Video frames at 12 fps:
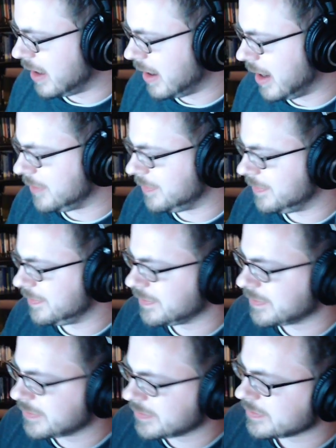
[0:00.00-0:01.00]
All right.
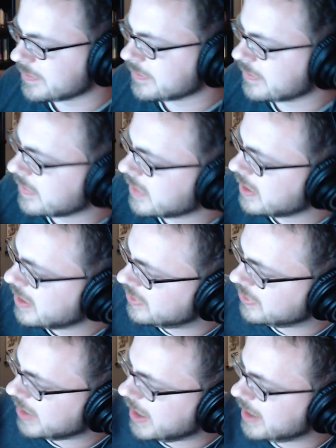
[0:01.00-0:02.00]

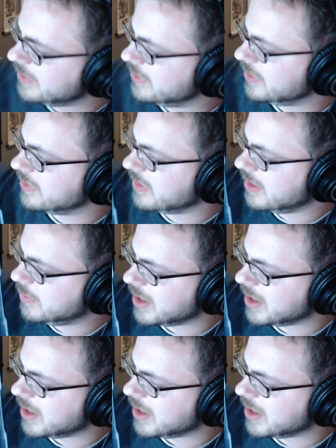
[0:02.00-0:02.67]
So again, as you can see,